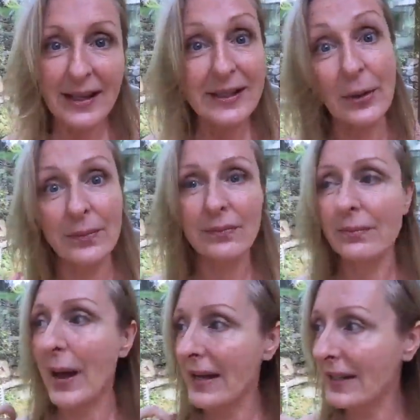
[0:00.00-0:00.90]
So
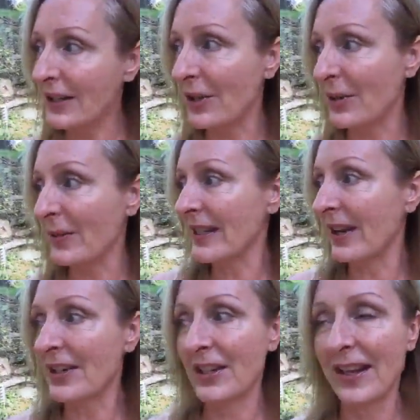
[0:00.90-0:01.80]
back to Tantra
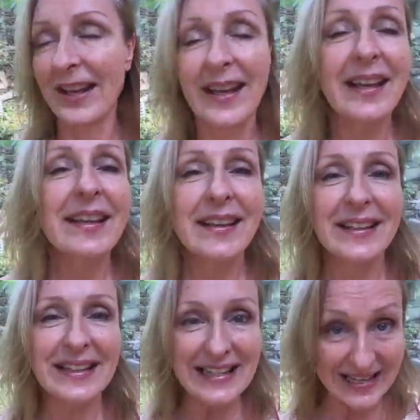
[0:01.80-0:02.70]
Massage.
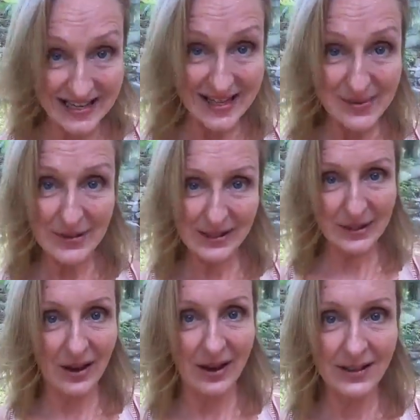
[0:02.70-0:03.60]
In the
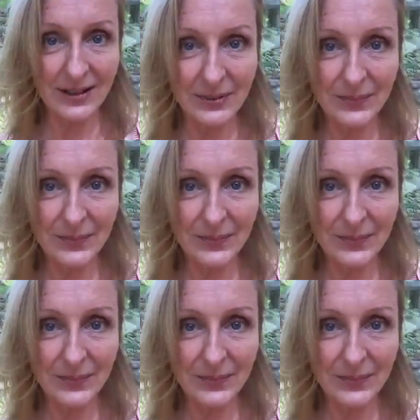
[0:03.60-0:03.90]
massage,